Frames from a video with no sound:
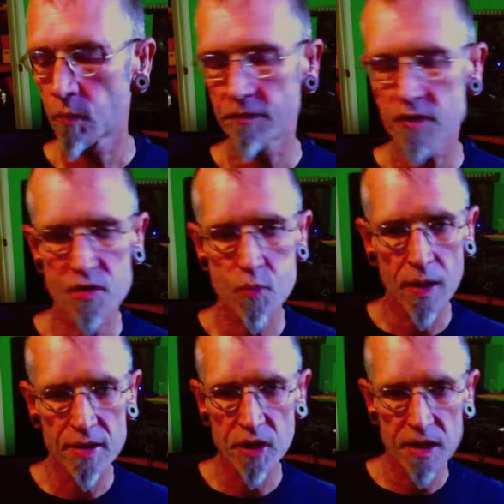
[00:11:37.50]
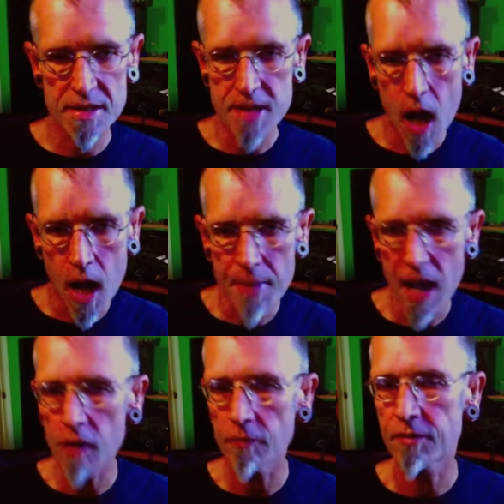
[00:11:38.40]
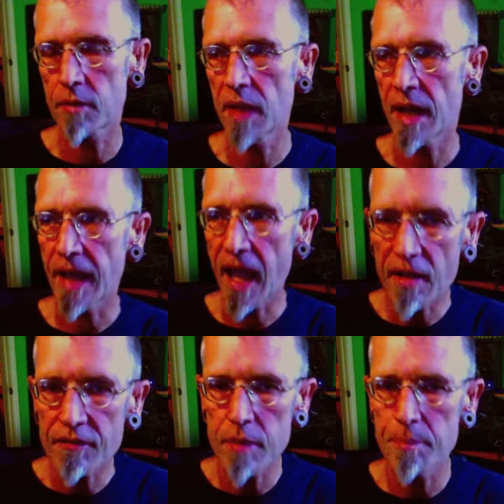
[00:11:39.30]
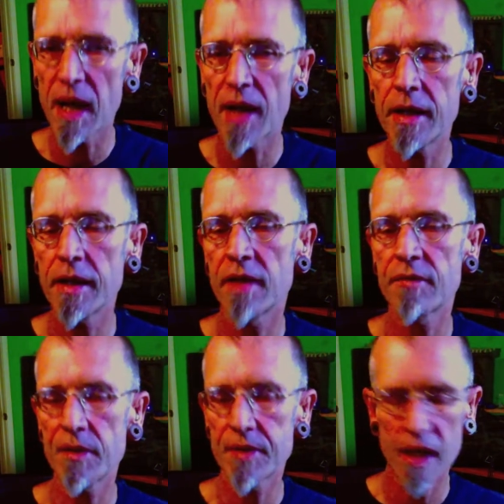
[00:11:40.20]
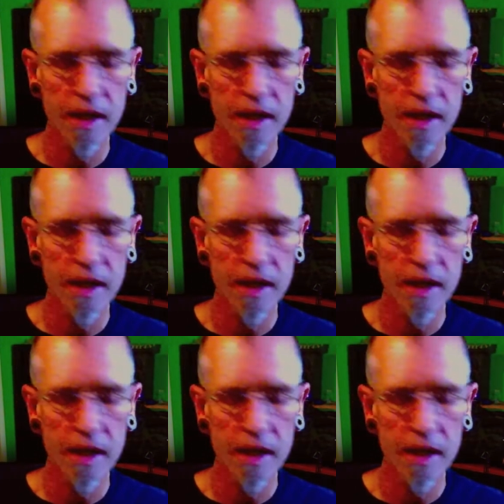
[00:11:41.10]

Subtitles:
Just where I took a time out from like everybody and everything.